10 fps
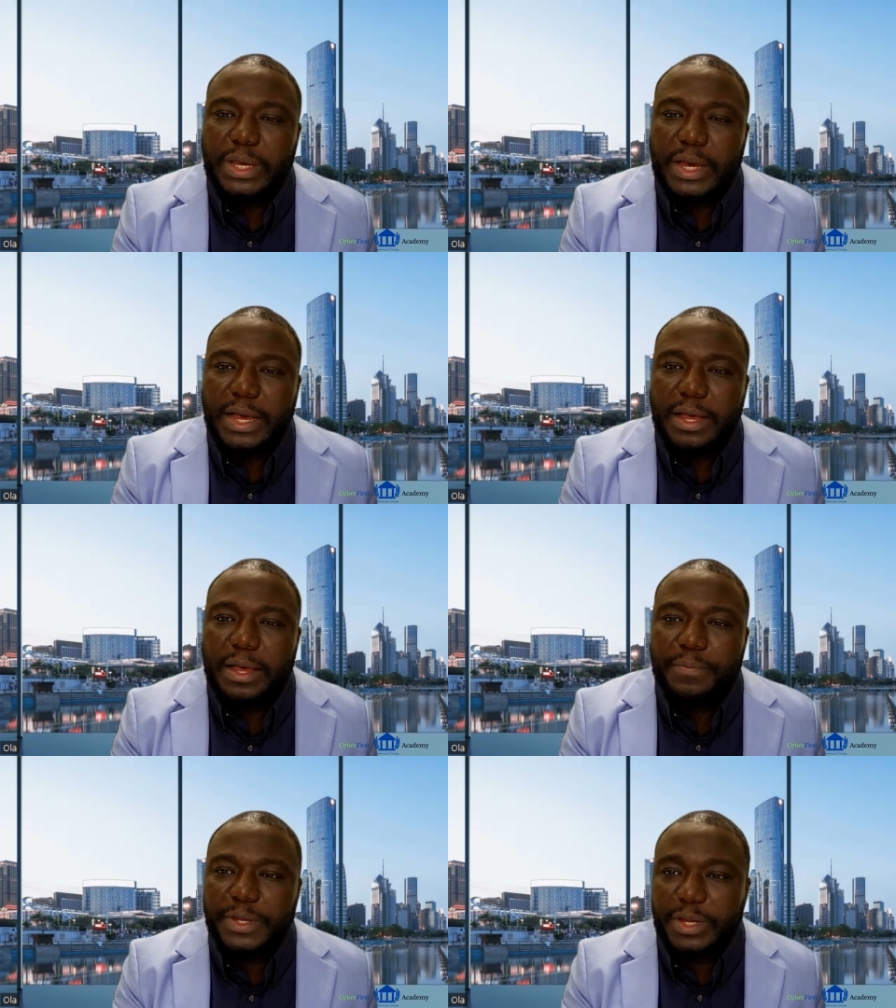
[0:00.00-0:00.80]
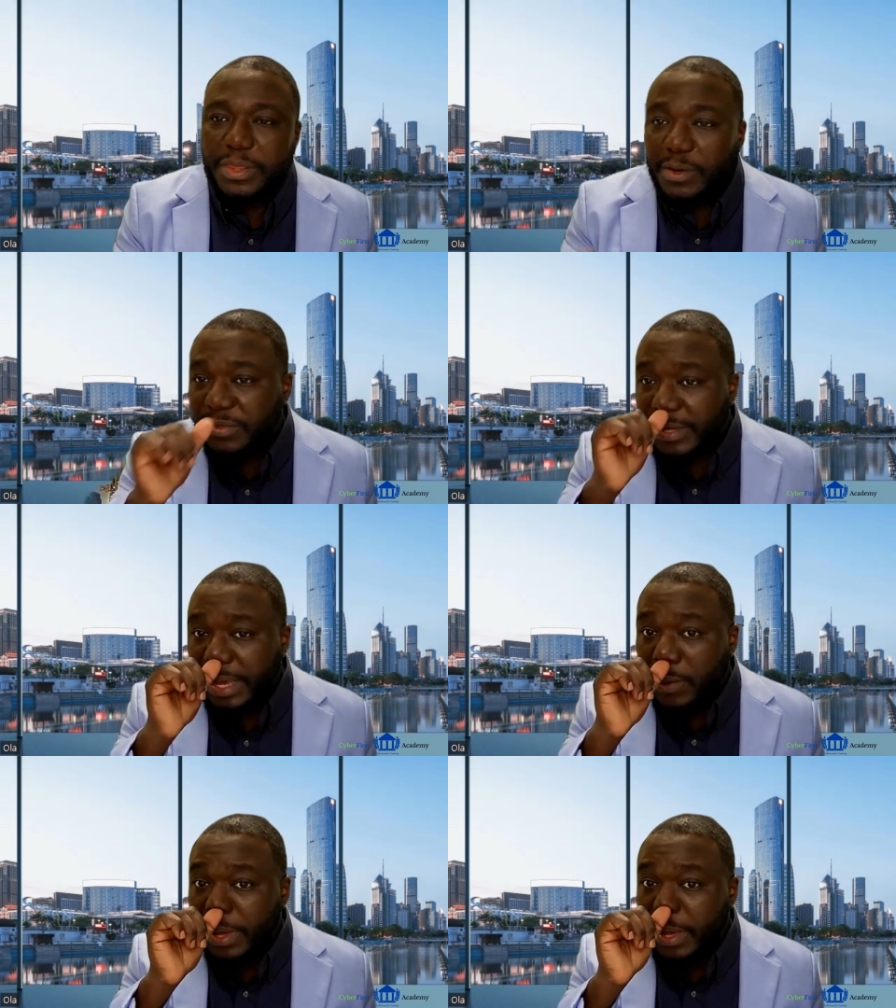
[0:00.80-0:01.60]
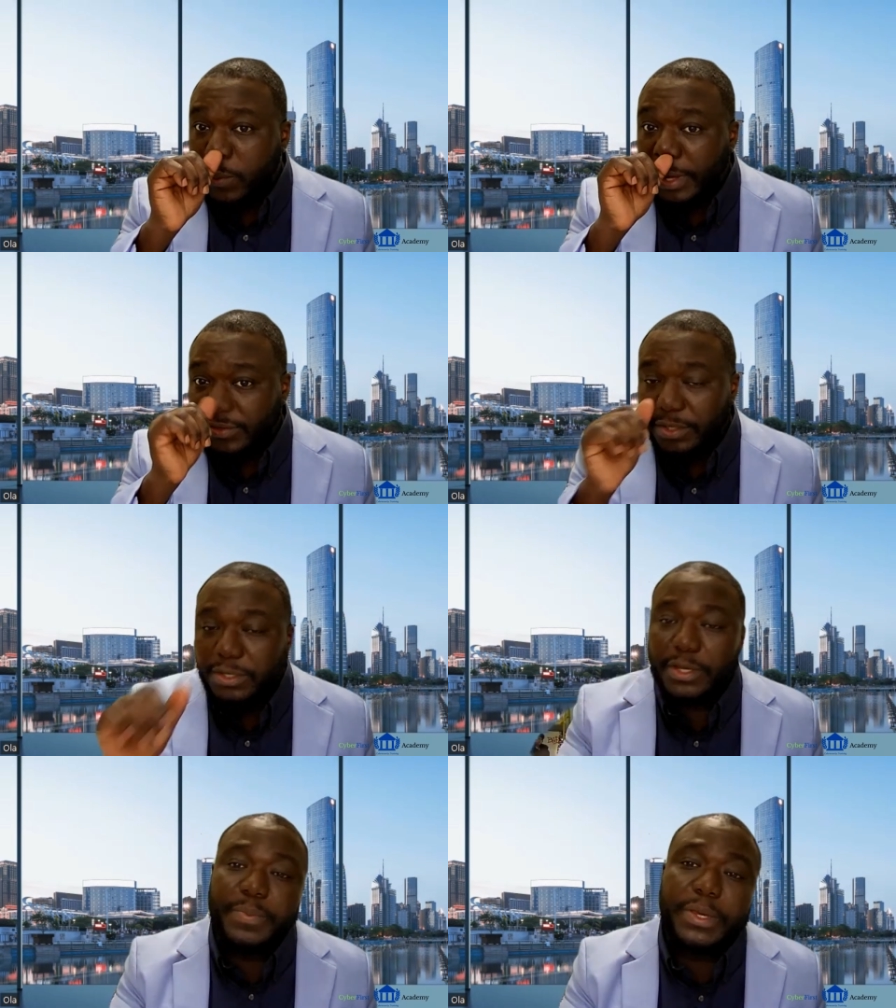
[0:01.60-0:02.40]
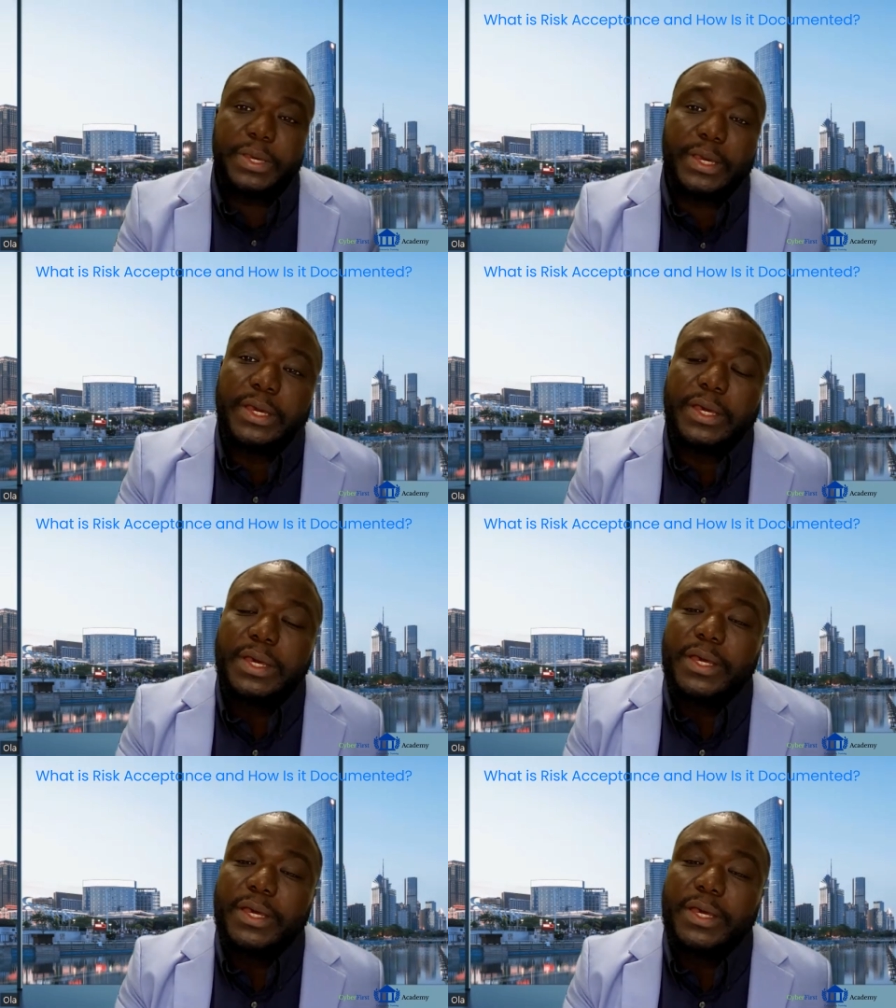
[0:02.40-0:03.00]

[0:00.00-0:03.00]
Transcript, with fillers: Um, another segue question could be